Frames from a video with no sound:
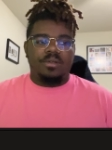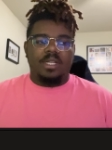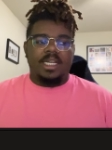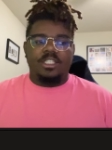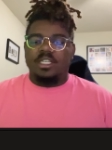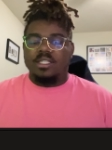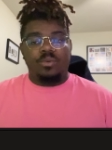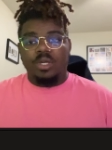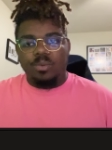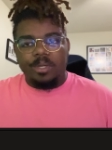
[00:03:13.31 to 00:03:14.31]
Like she doesn't
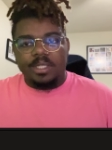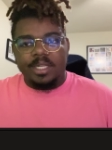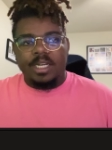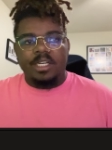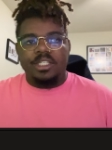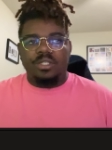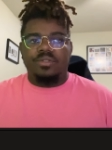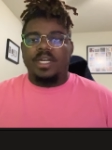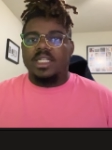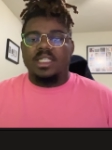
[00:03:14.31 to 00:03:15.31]
want to work there. She
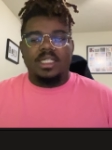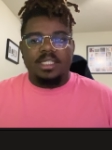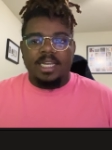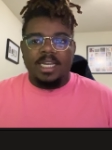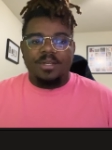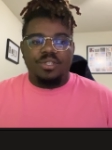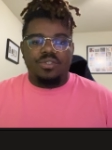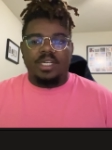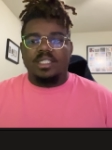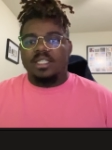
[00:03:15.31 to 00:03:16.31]
tries to escape. She
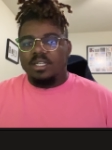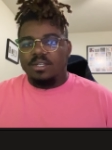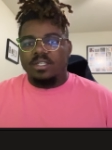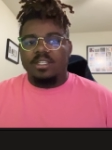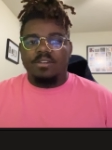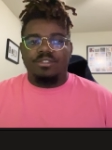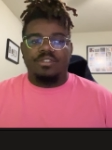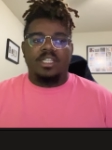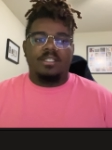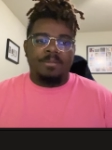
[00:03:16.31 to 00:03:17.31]
tries to kill herself. She
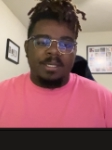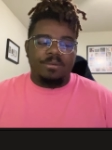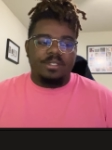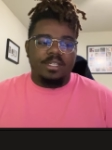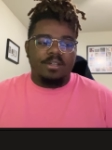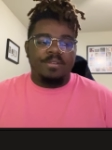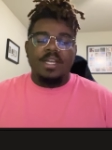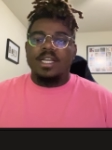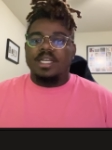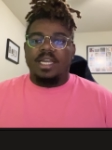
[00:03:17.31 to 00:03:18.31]
tries to maim
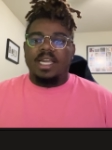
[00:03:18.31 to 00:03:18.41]
herself.